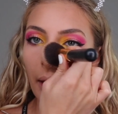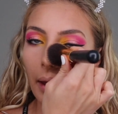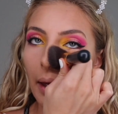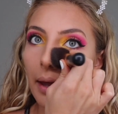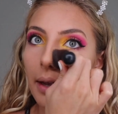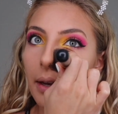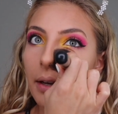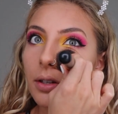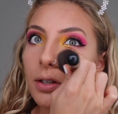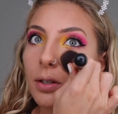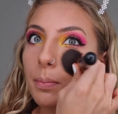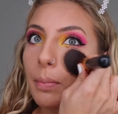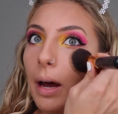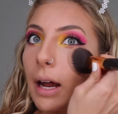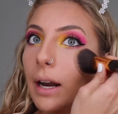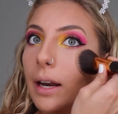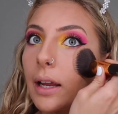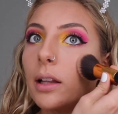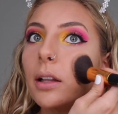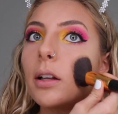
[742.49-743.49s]
And just
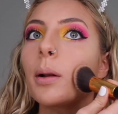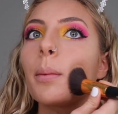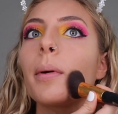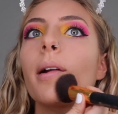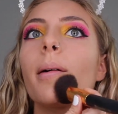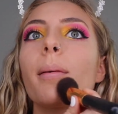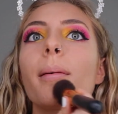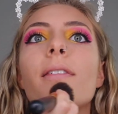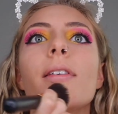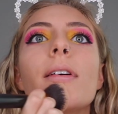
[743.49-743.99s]
patting a little bit on my